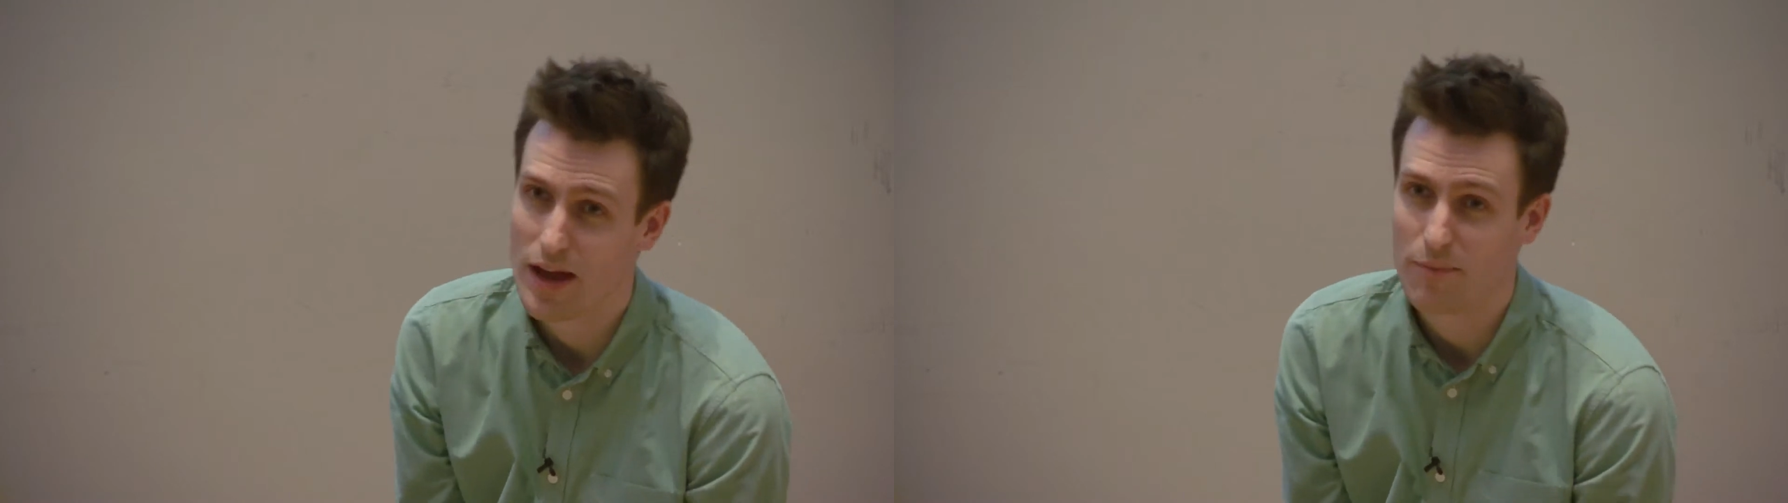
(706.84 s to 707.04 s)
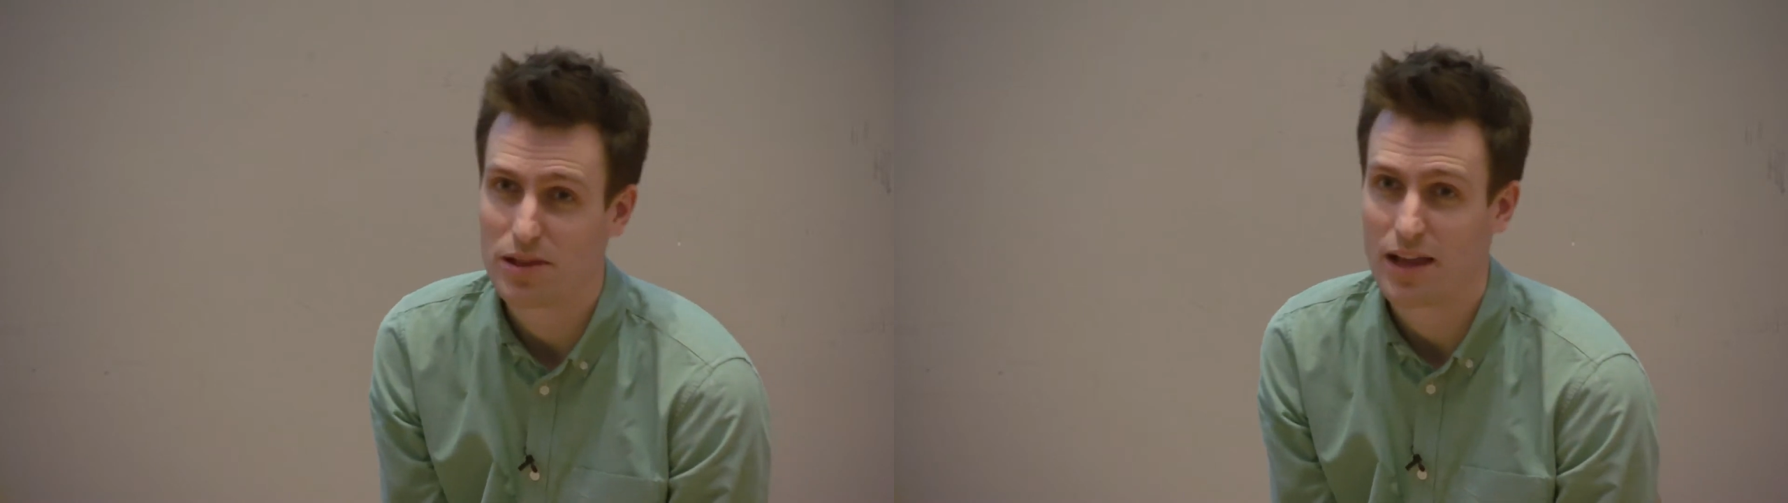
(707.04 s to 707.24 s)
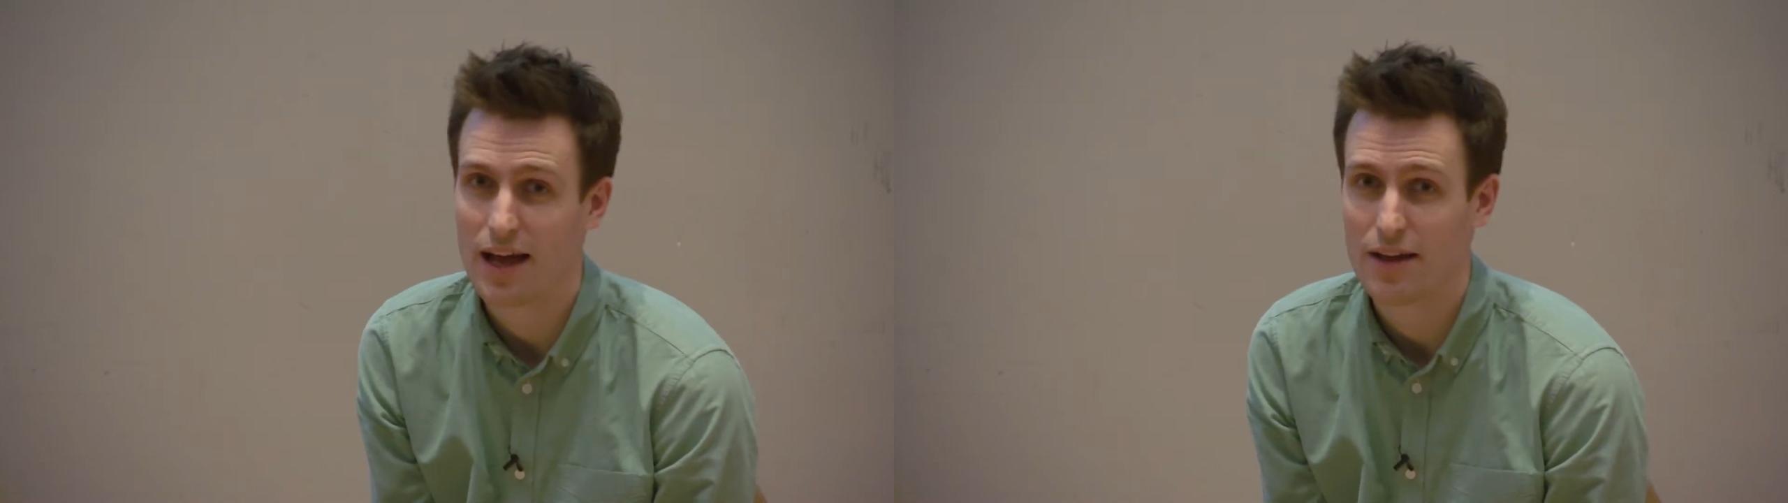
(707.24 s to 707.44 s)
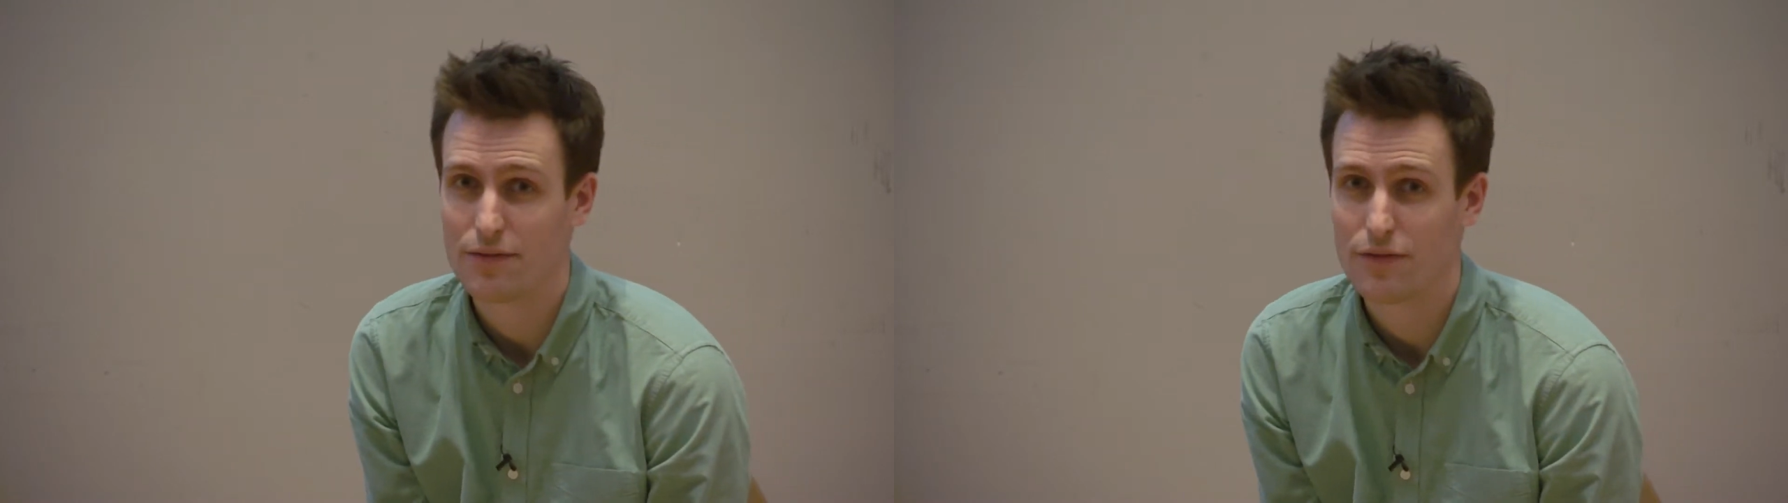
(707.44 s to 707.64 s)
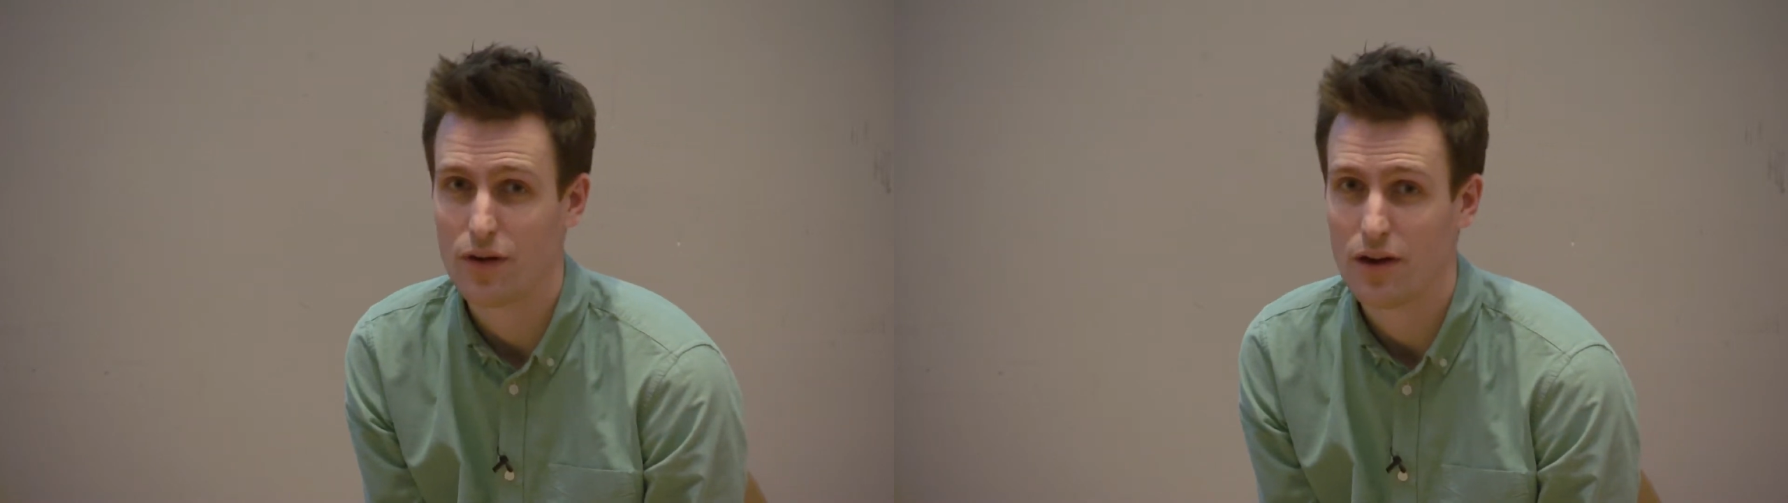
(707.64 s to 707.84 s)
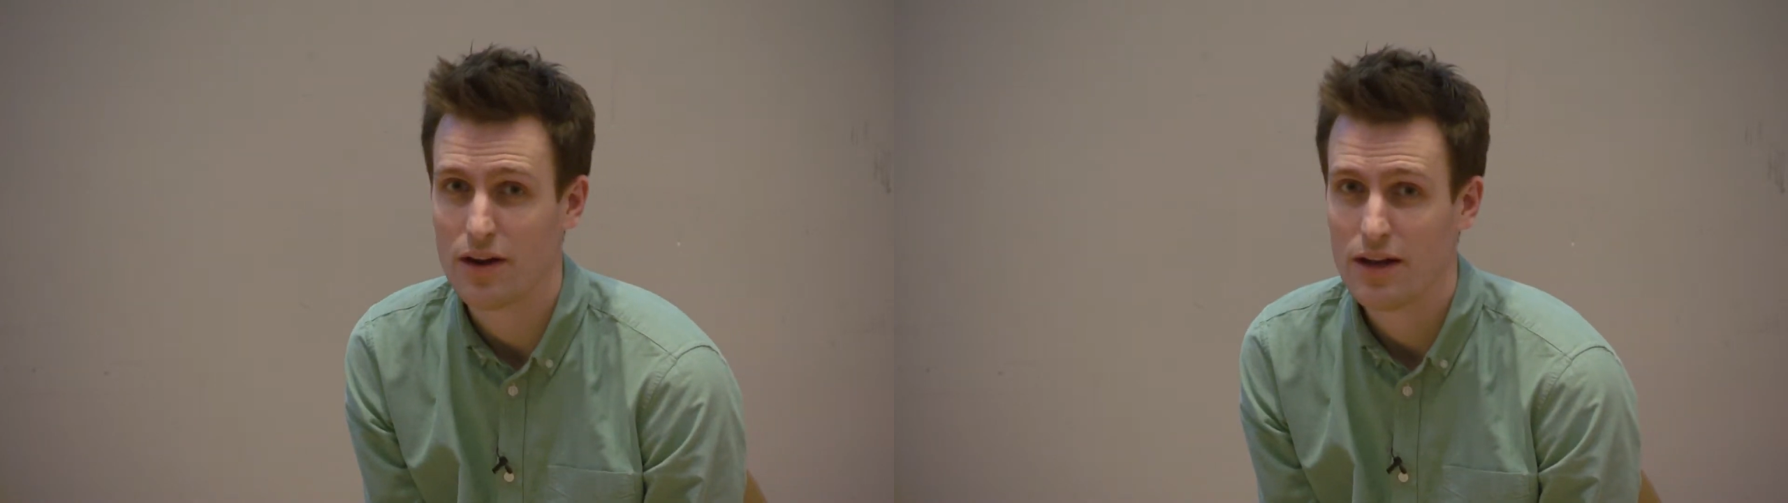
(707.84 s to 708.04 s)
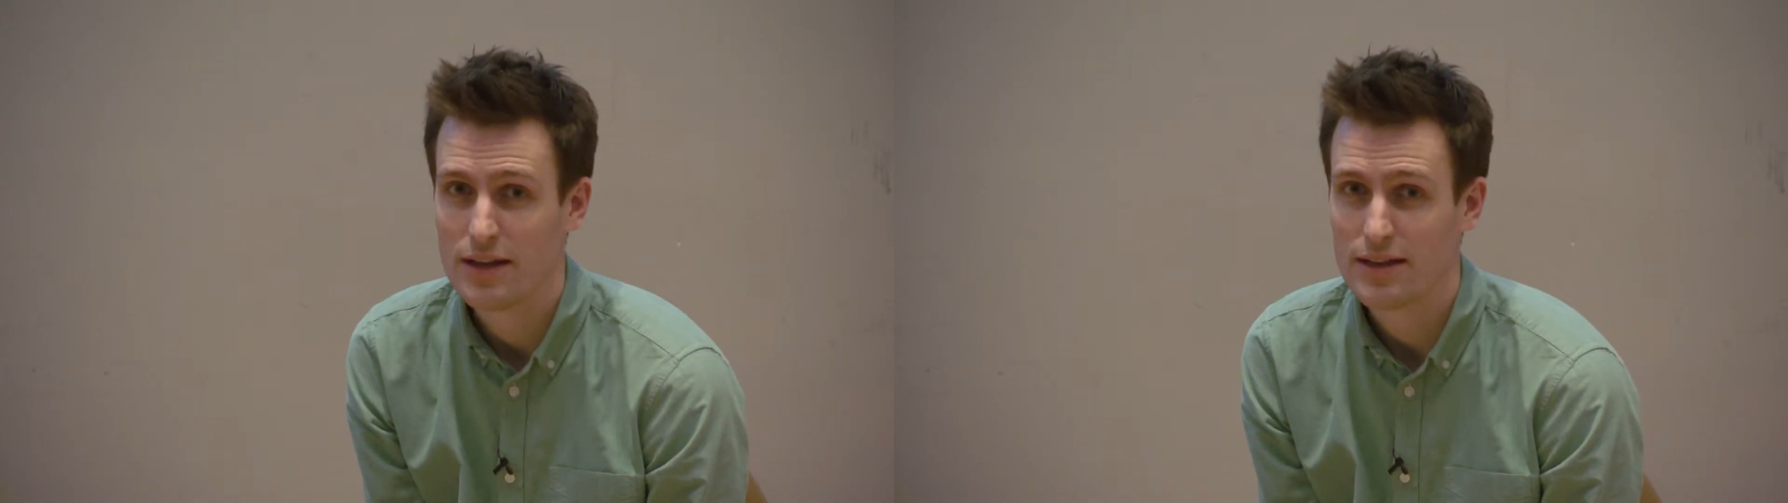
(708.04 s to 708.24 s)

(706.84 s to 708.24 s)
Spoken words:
have planned for